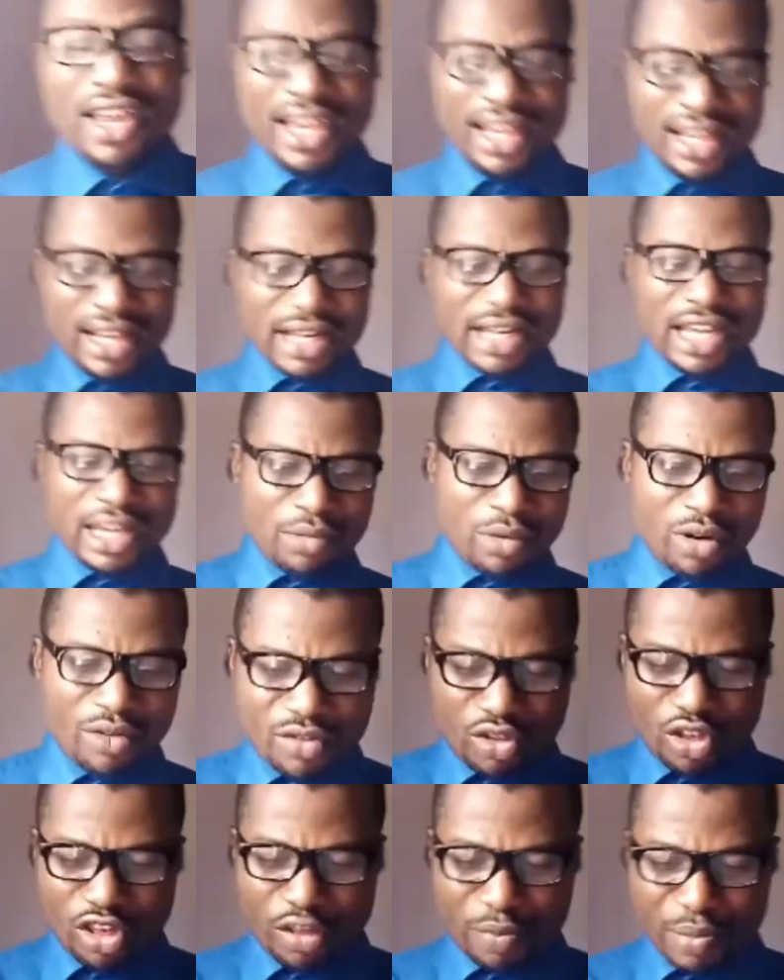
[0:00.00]
in the name of
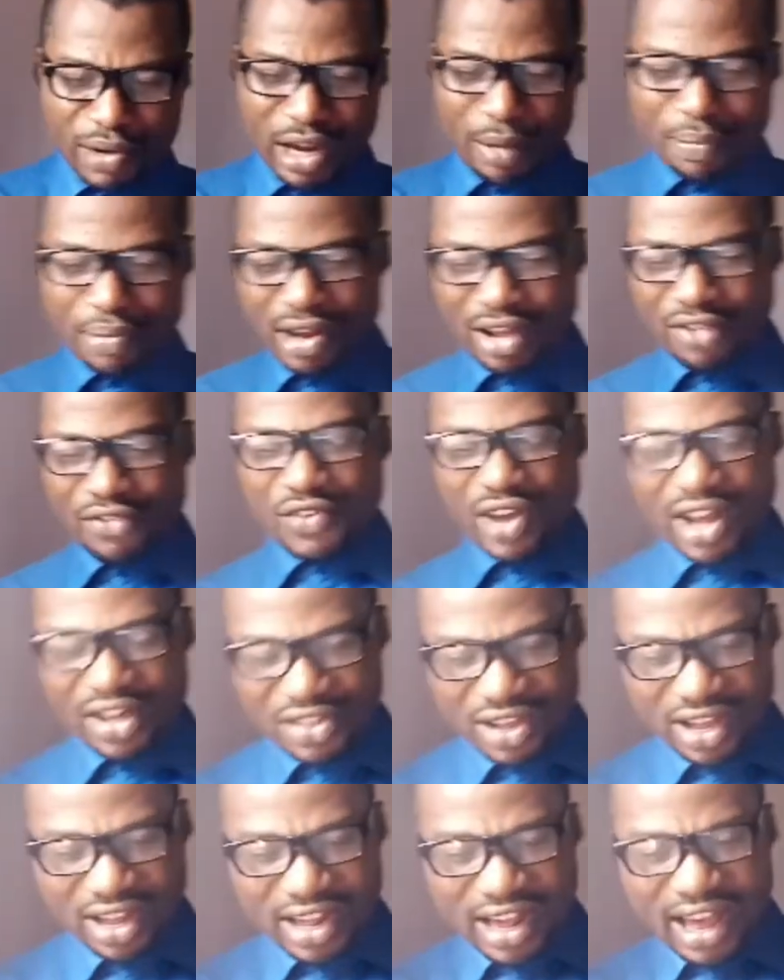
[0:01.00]
Jesus. Pray that prayer,
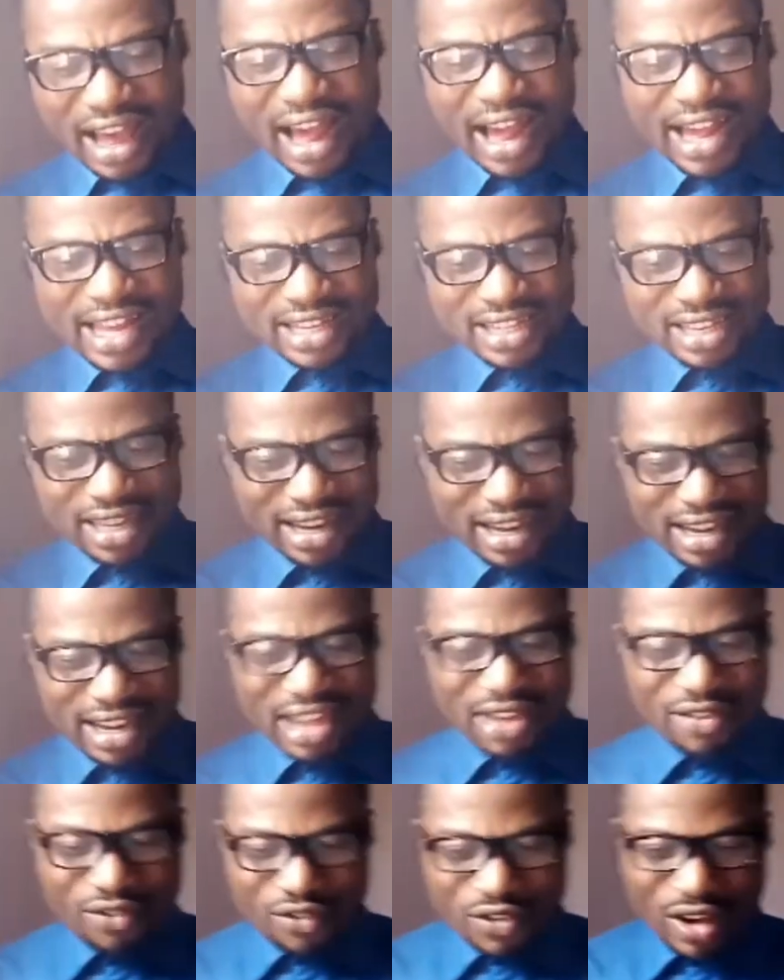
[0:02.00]
Father. I
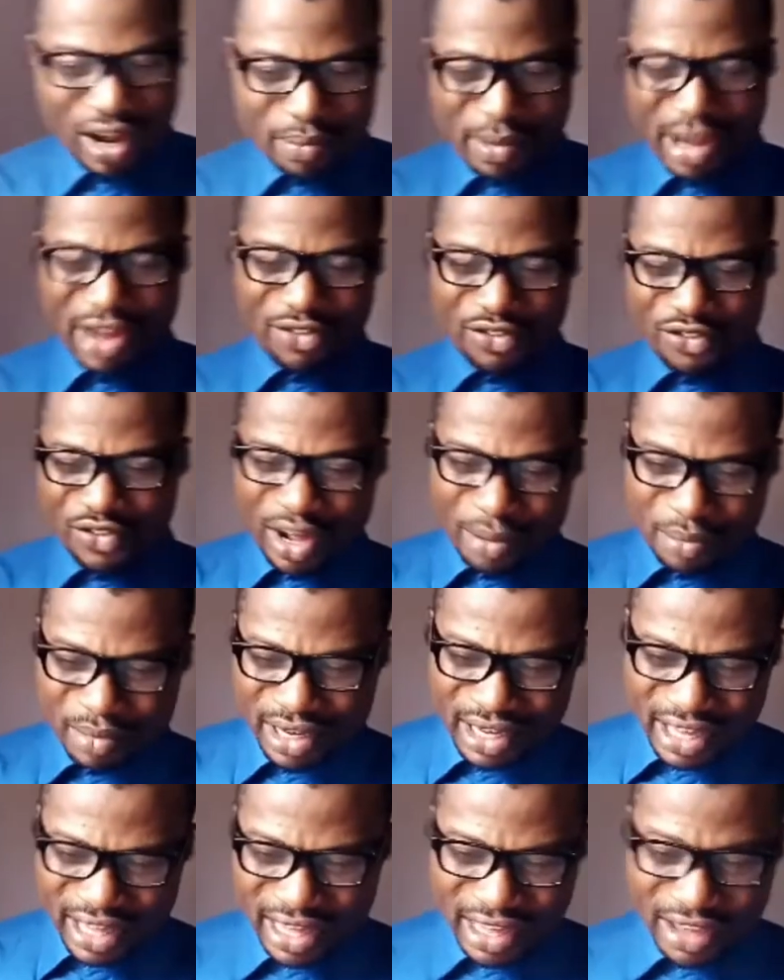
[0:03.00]
deliver my
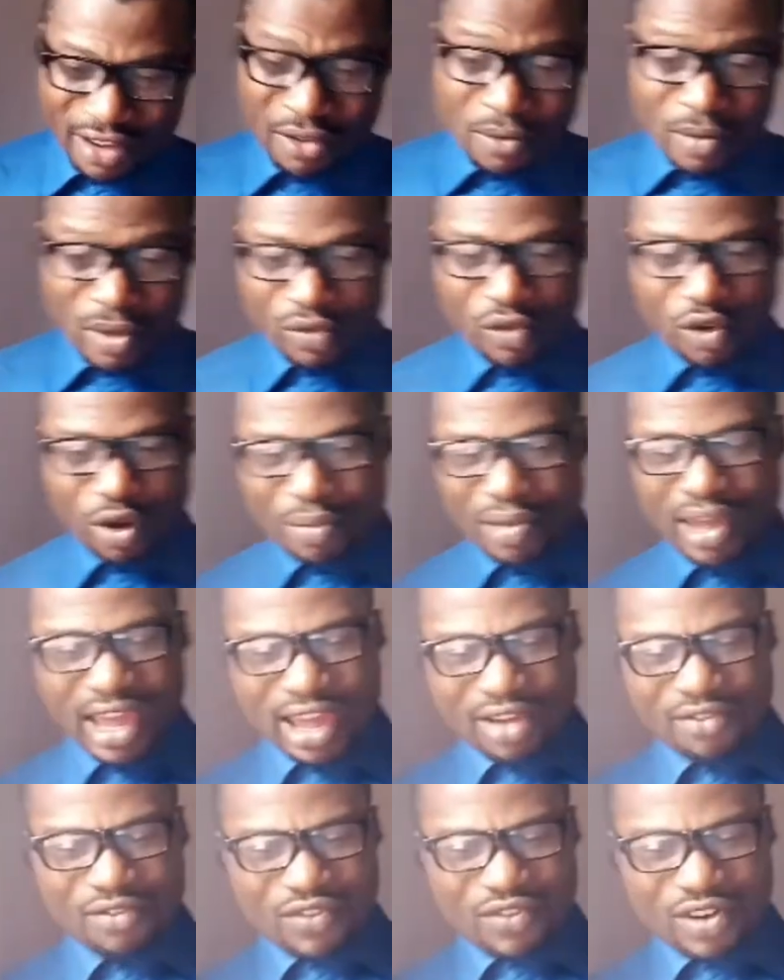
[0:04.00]
family from
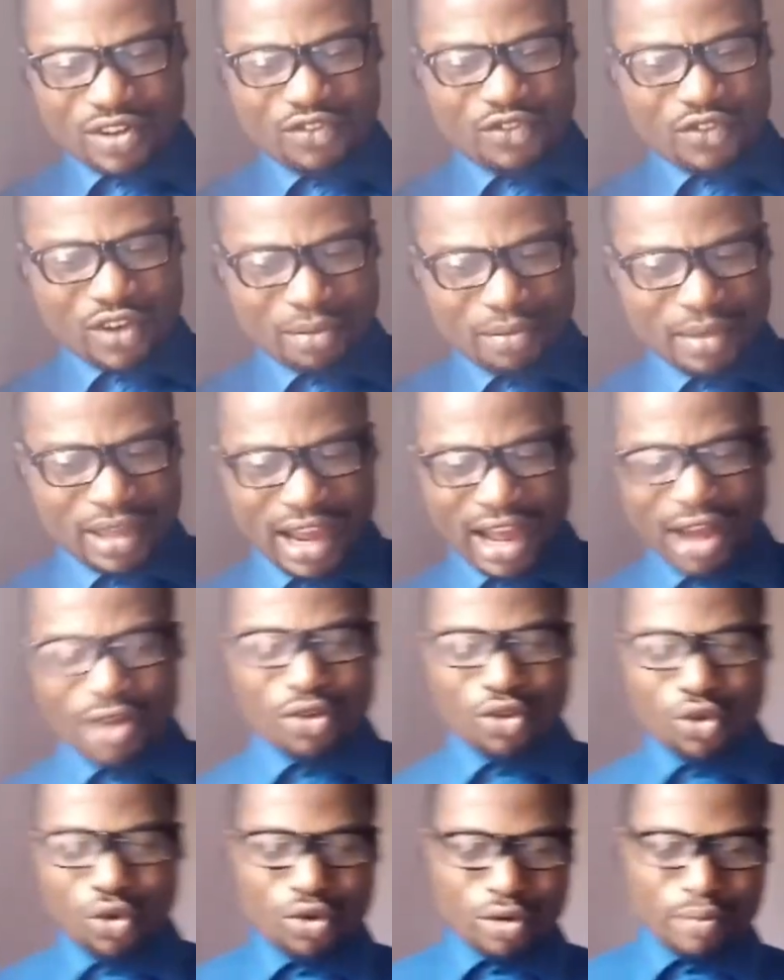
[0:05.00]
every
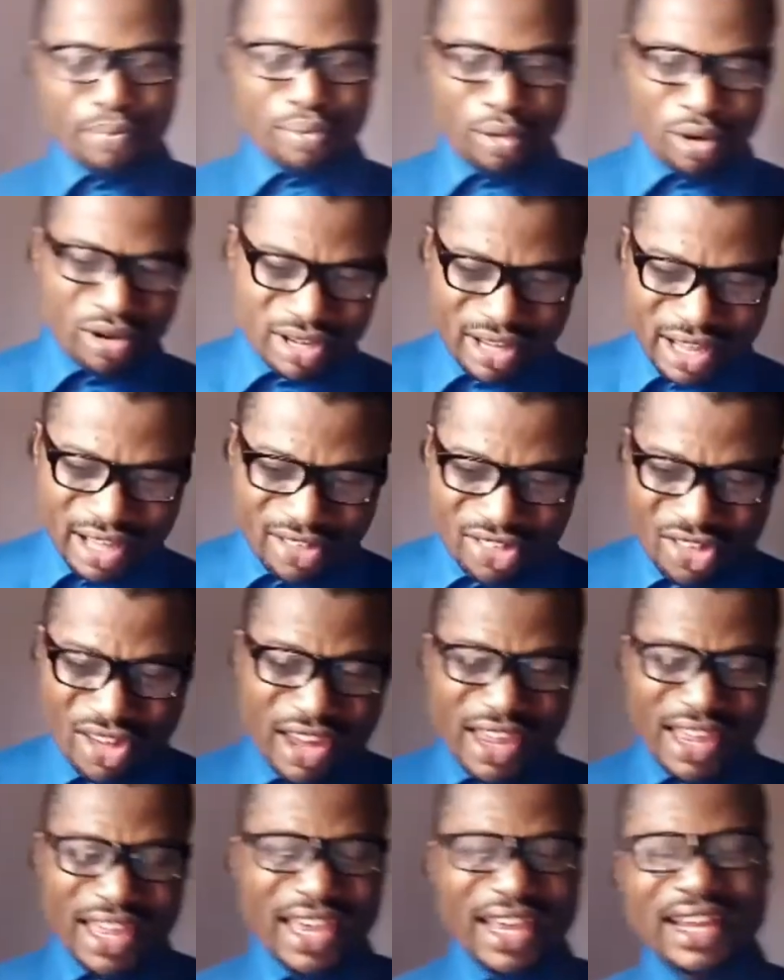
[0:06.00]
household bondage
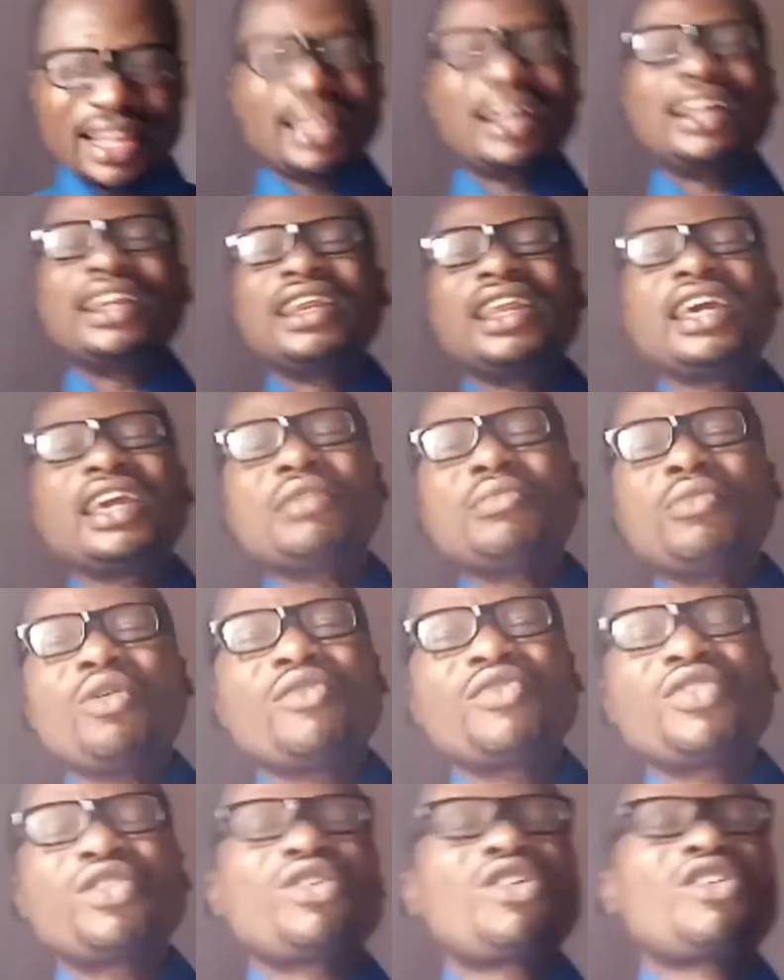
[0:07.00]
in the name
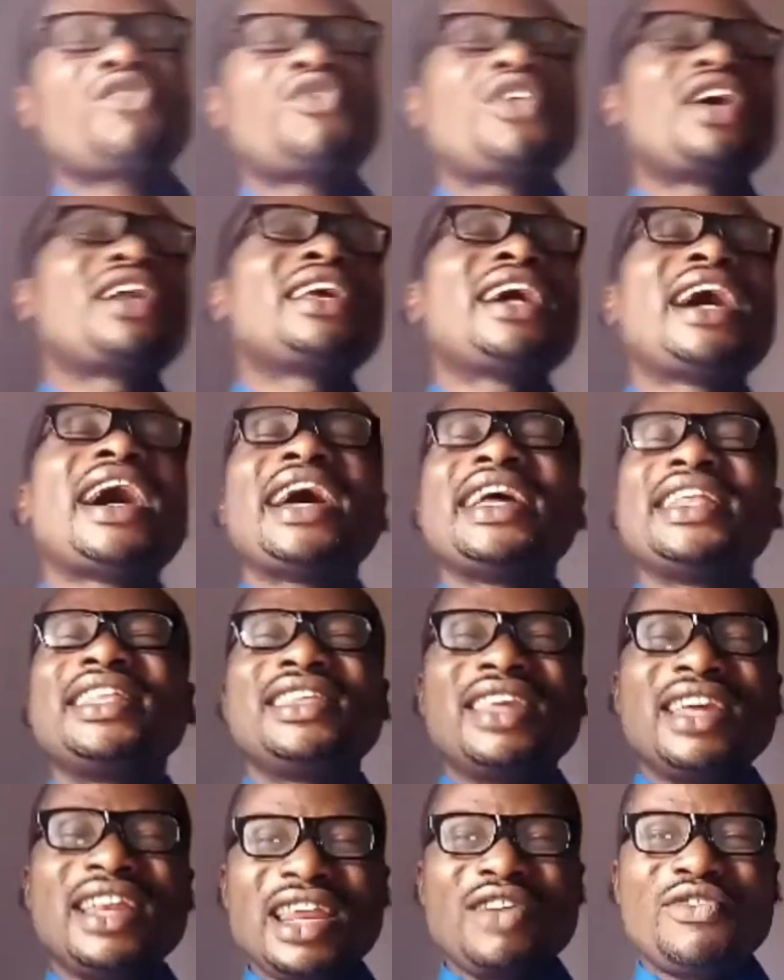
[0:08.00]
of Jesus. Father, I
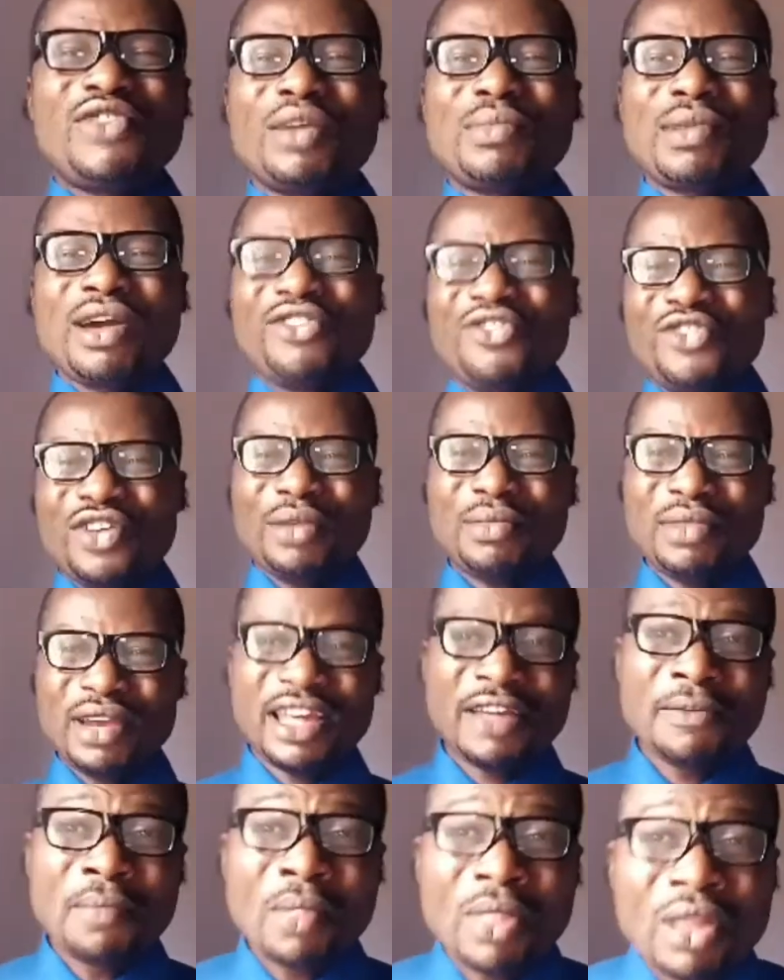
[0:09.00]
deliver my family